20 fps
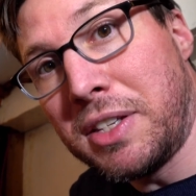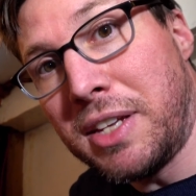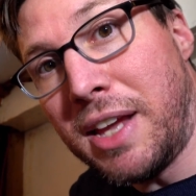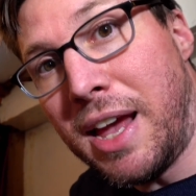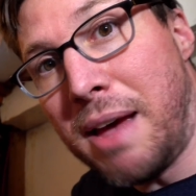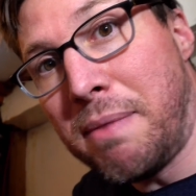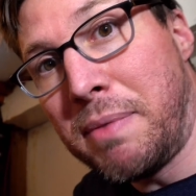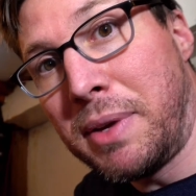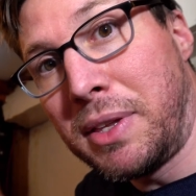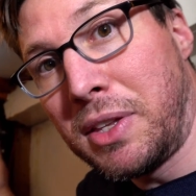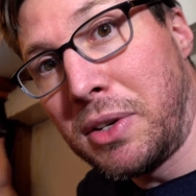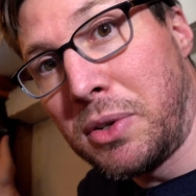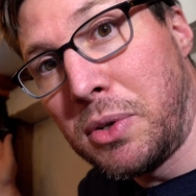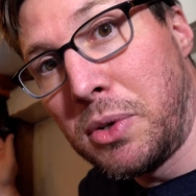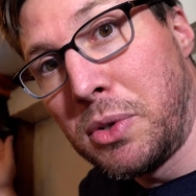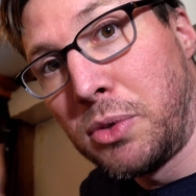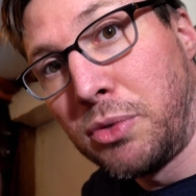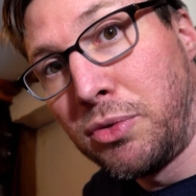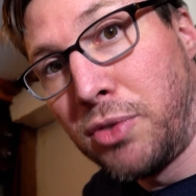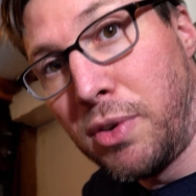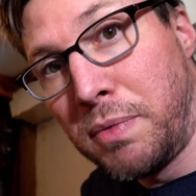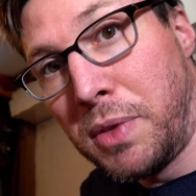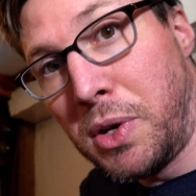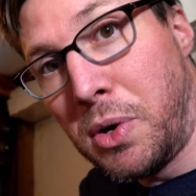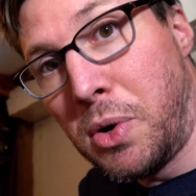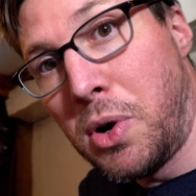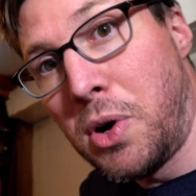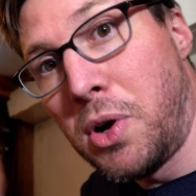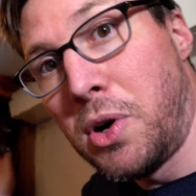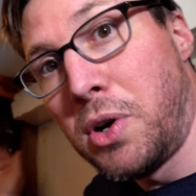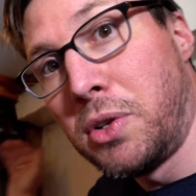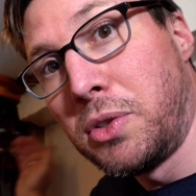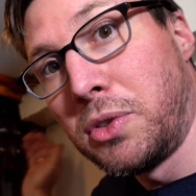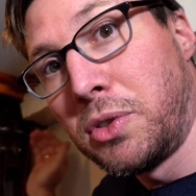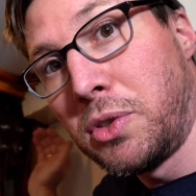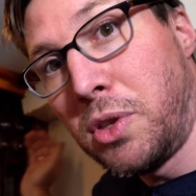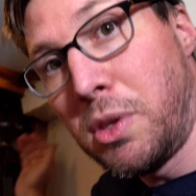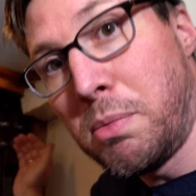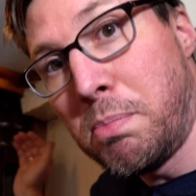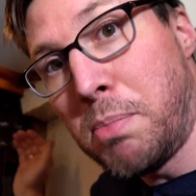of tabbing that goes from the hull
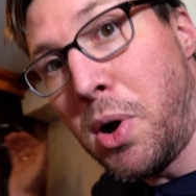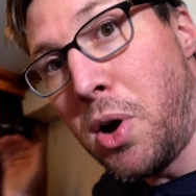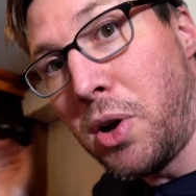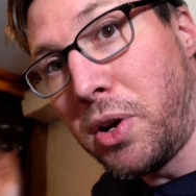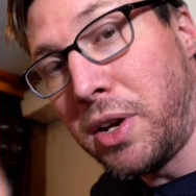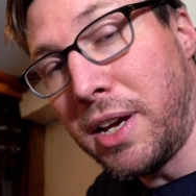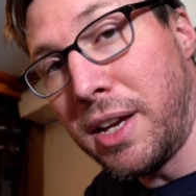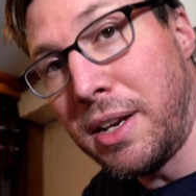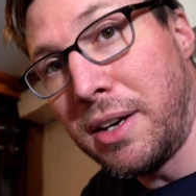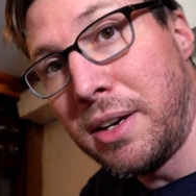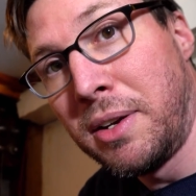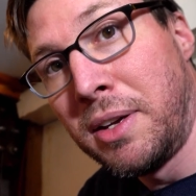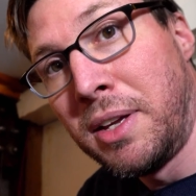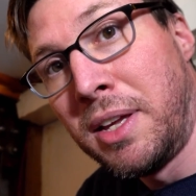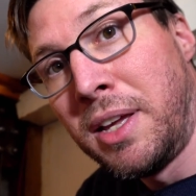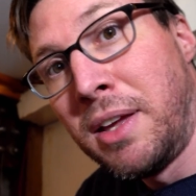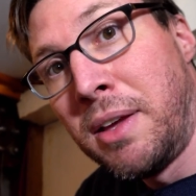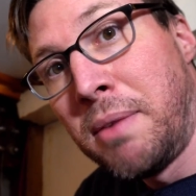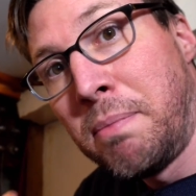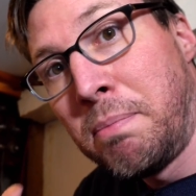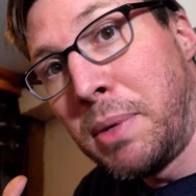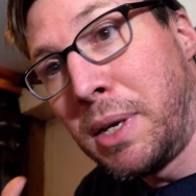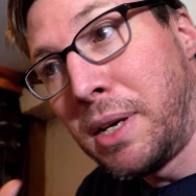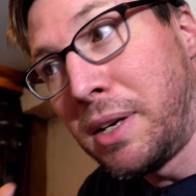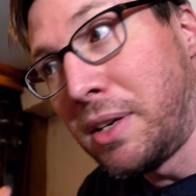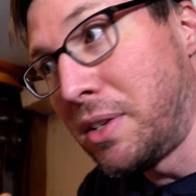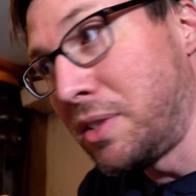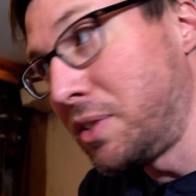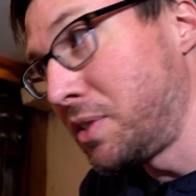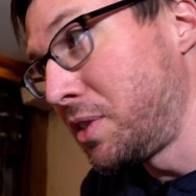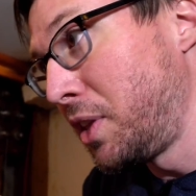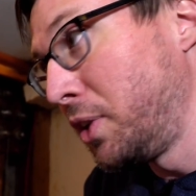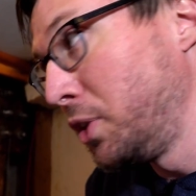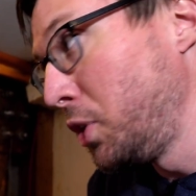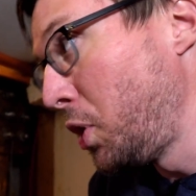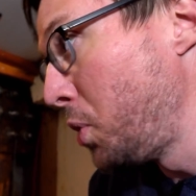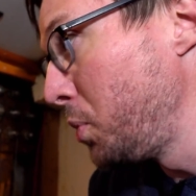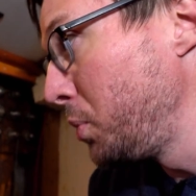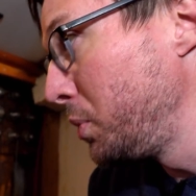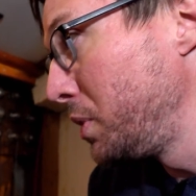to the bulkhead because the
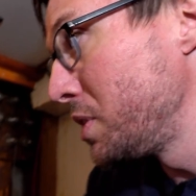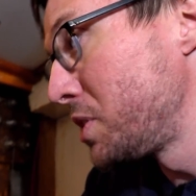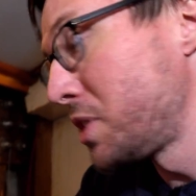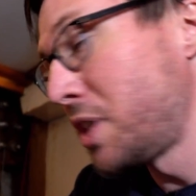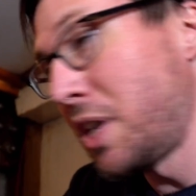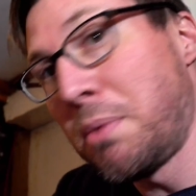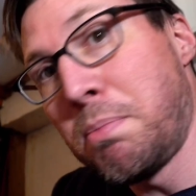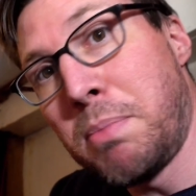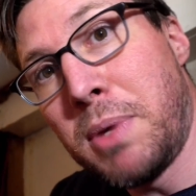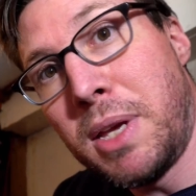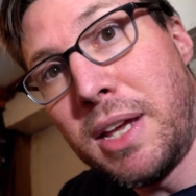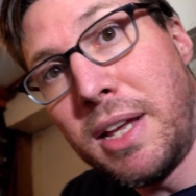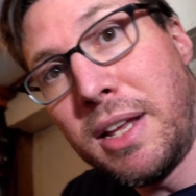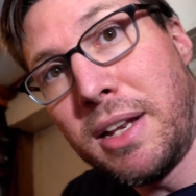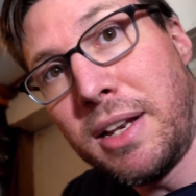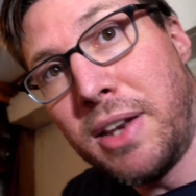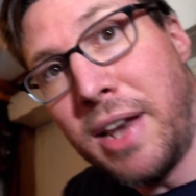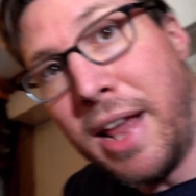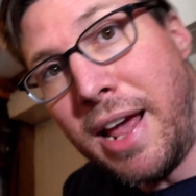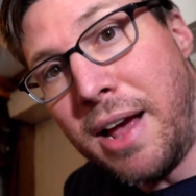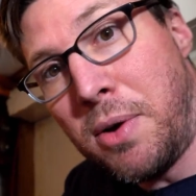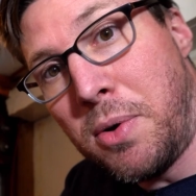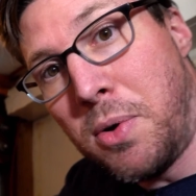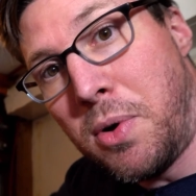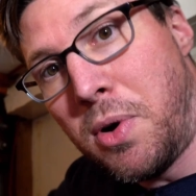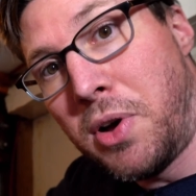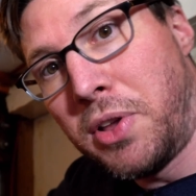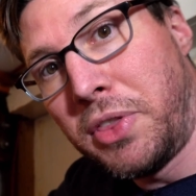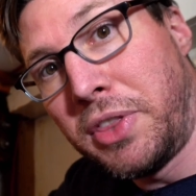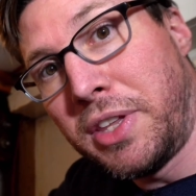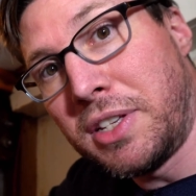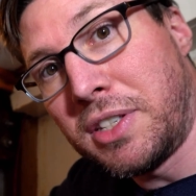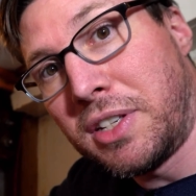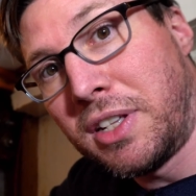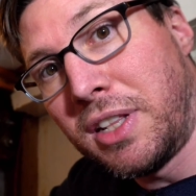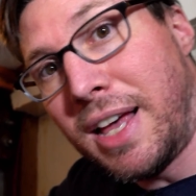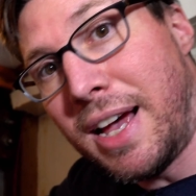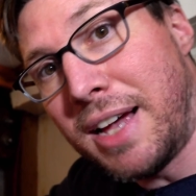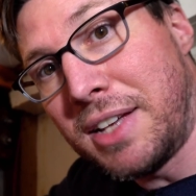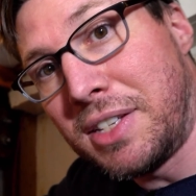load that's going to be now on this
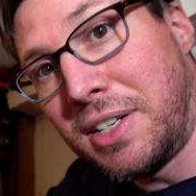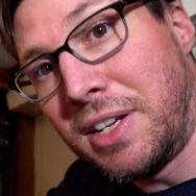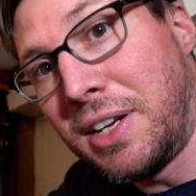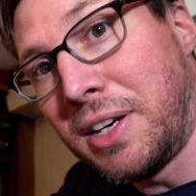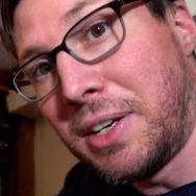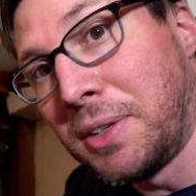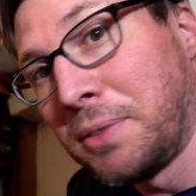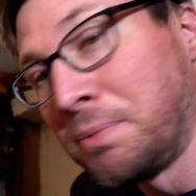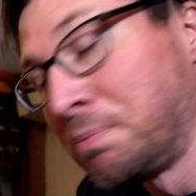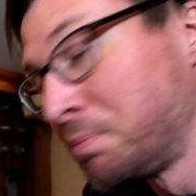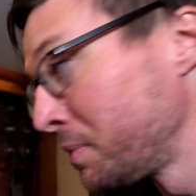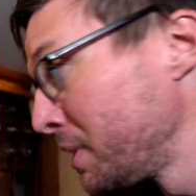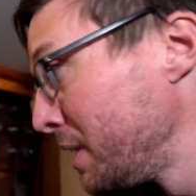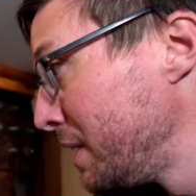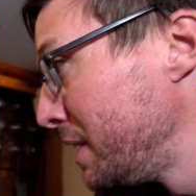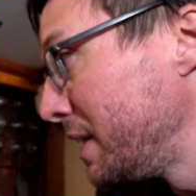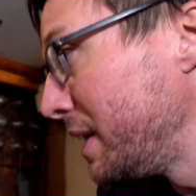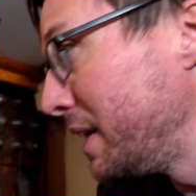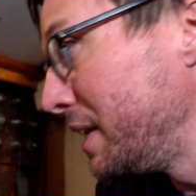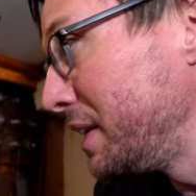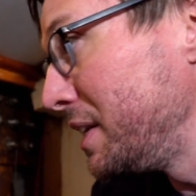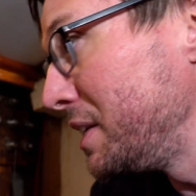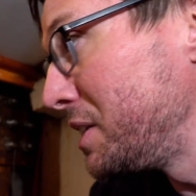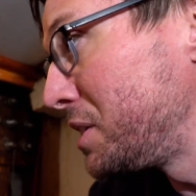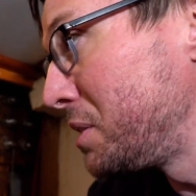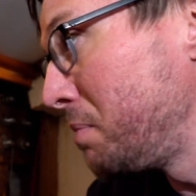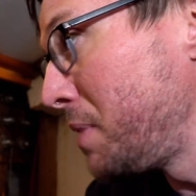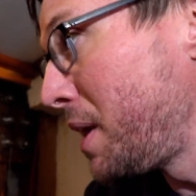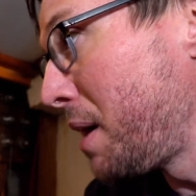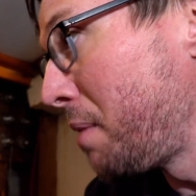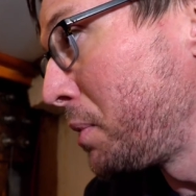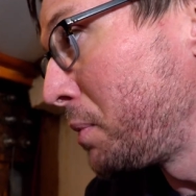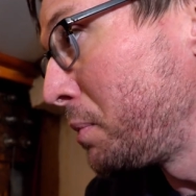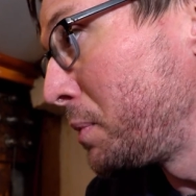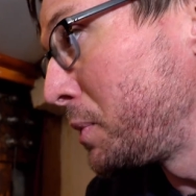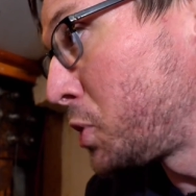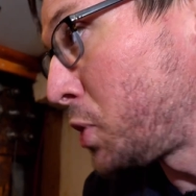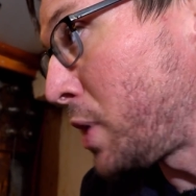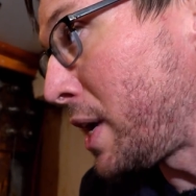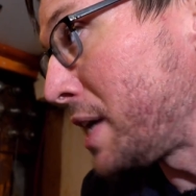glass here, it needs to be able
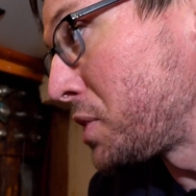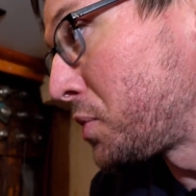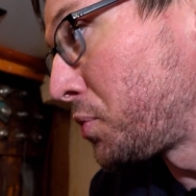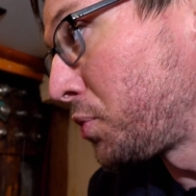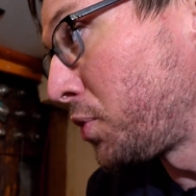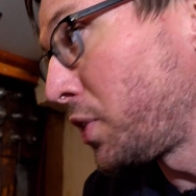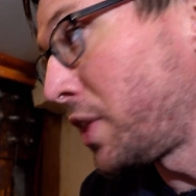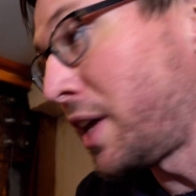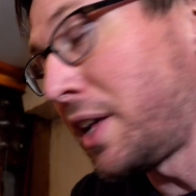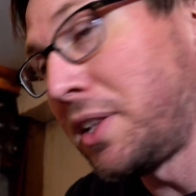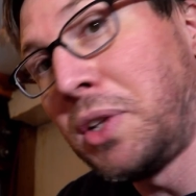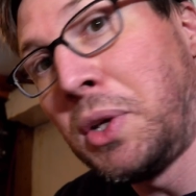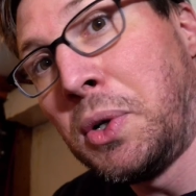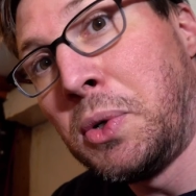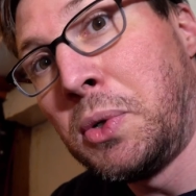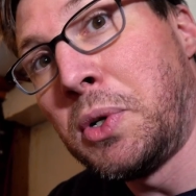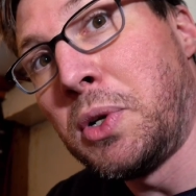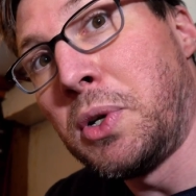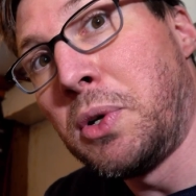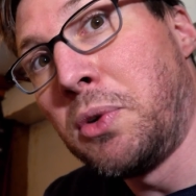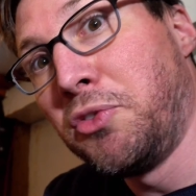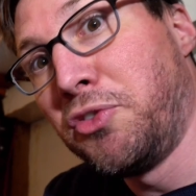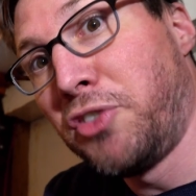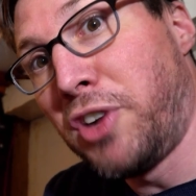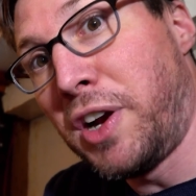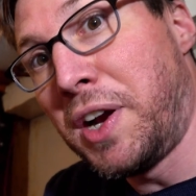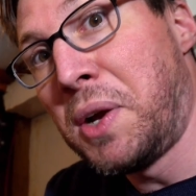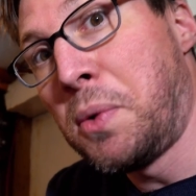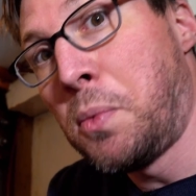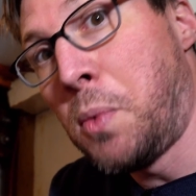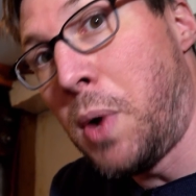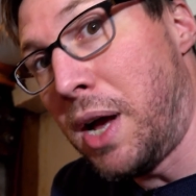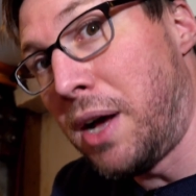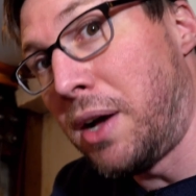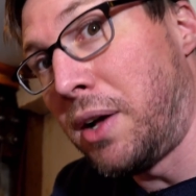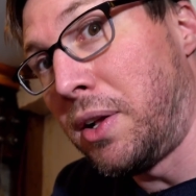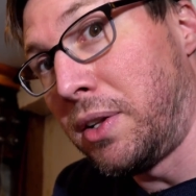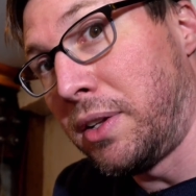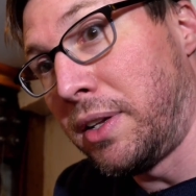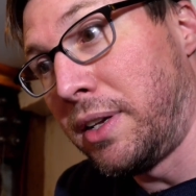to transfer that load very
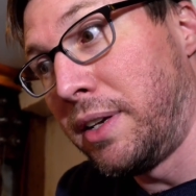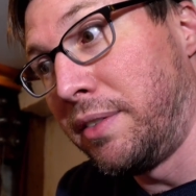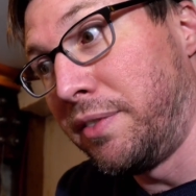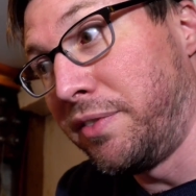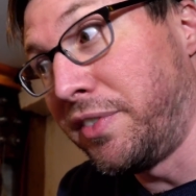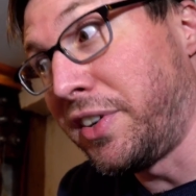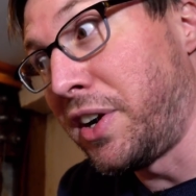well and